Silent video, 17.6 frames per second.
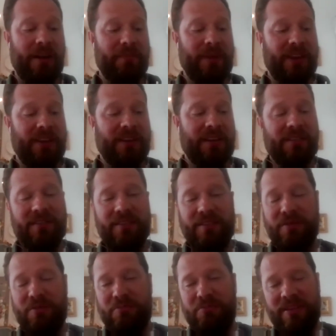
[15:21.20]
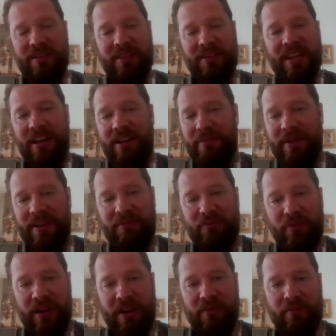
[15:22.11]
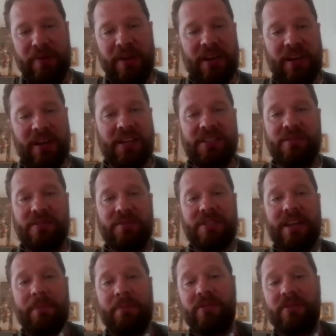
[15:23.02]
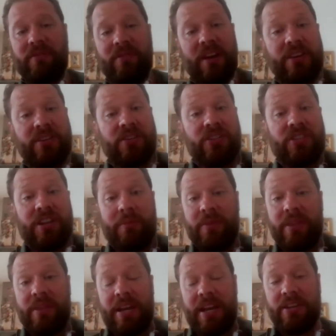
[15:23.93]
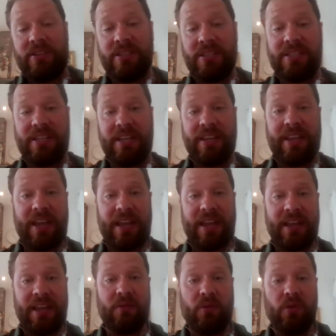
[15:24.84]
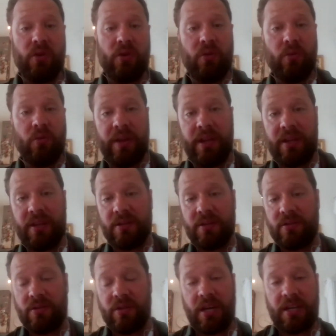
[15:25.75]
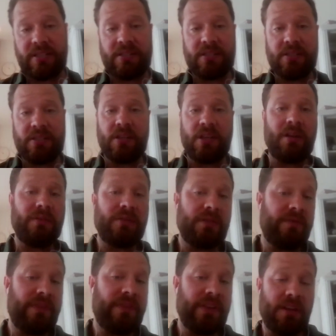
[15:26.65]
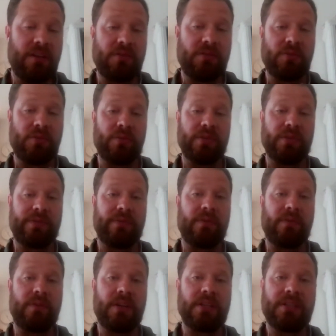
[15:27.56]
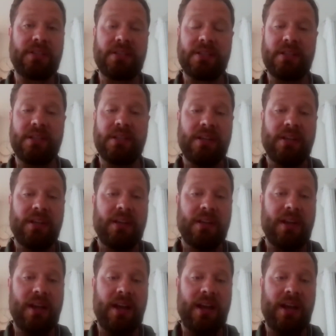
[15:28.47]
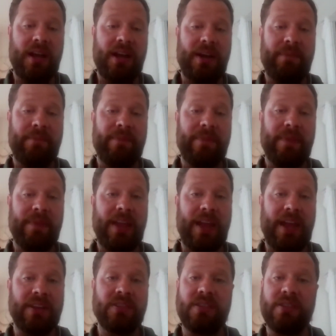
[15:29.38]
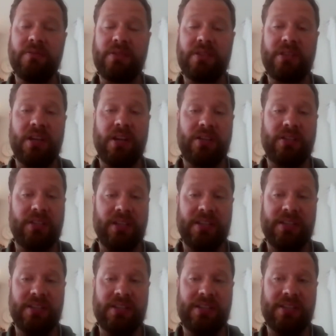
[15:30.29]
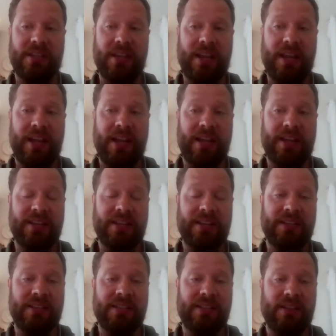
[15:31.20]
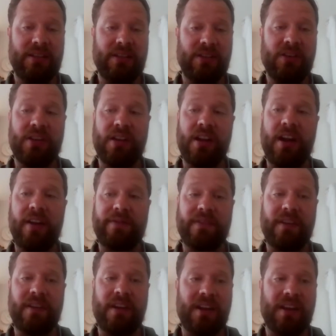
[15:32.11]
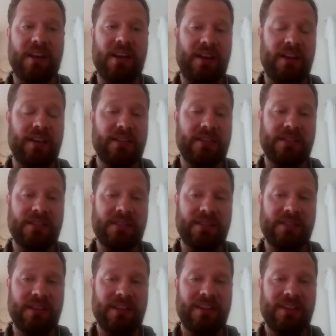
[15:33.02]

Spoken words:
mean, yeah, I mean, it would be nice to establish a relationship with an agency in there who we could trust to go and do video tours for us, and do searches and look after our clients.